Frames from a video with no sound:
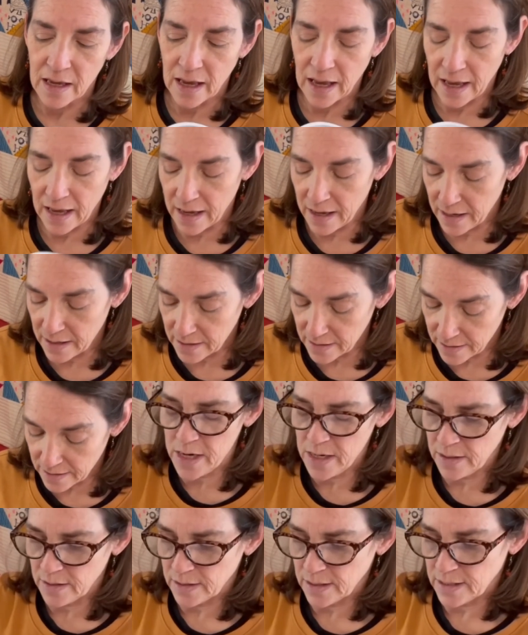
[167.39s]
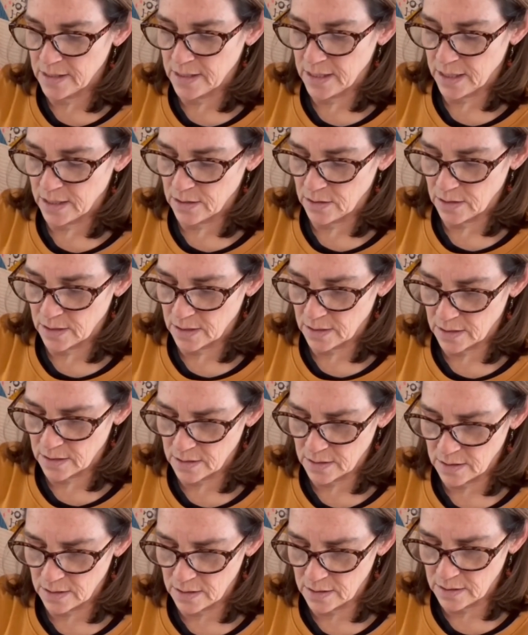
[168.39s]
And let's take a look at the
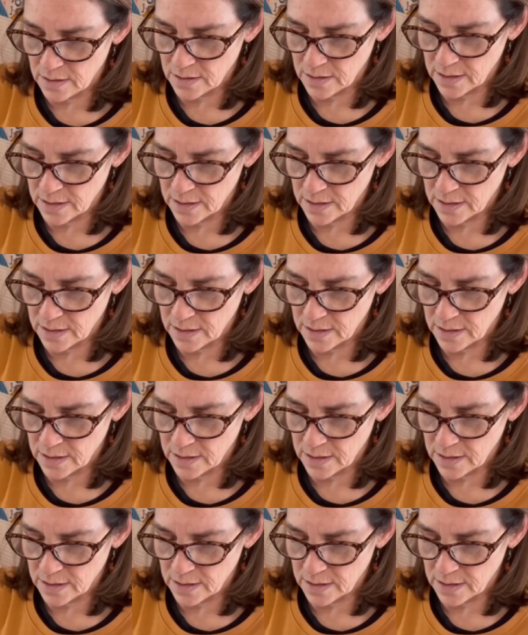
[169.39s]
seeds.